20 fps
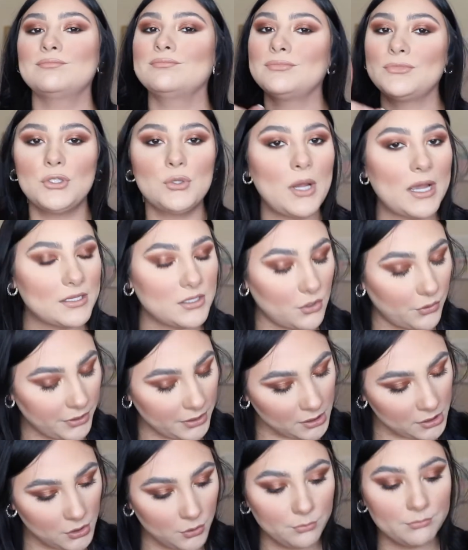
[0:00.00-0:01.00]
you guys
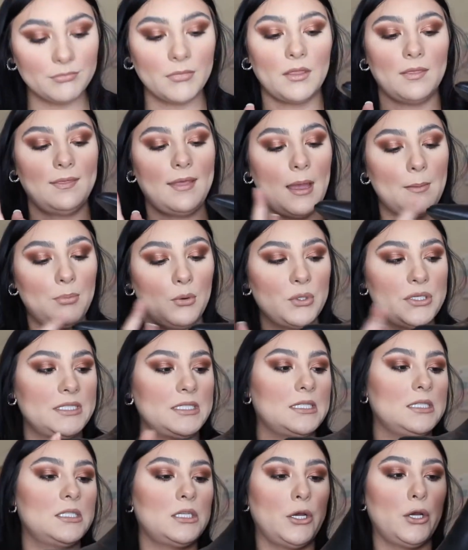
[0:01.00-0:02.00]
already knew, that
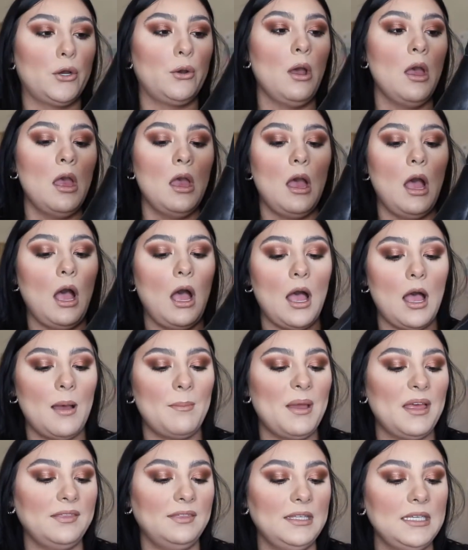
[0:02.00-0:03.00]
pointed toe.
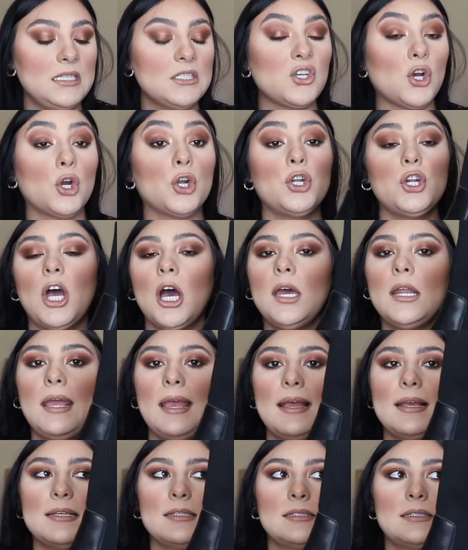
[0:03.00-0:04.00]
These are not
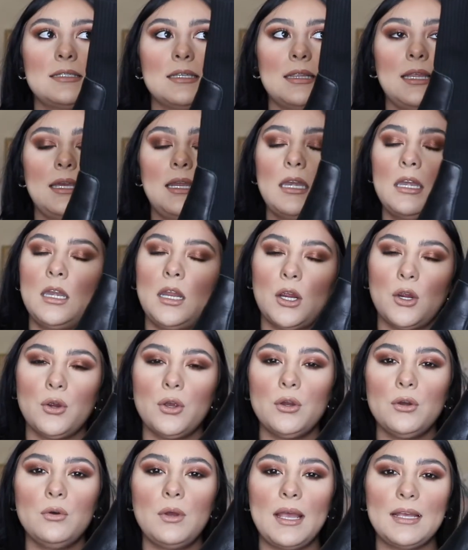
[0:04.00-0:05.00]
as like
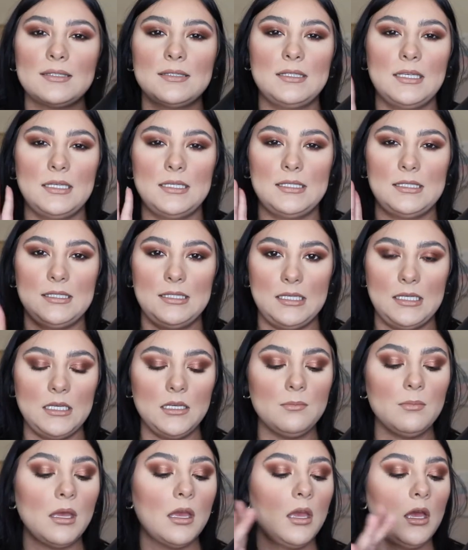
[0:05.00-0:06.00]
narrow as they
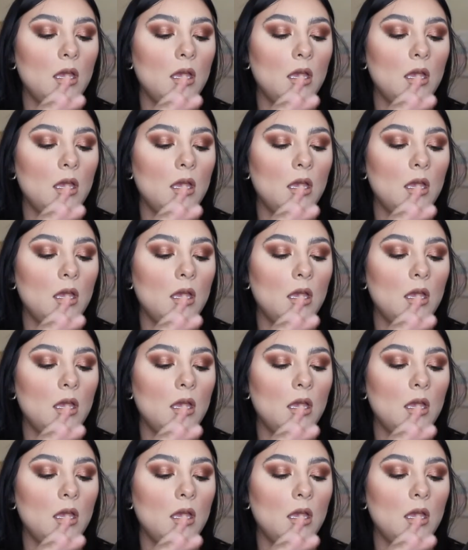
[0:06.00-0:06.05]
seem.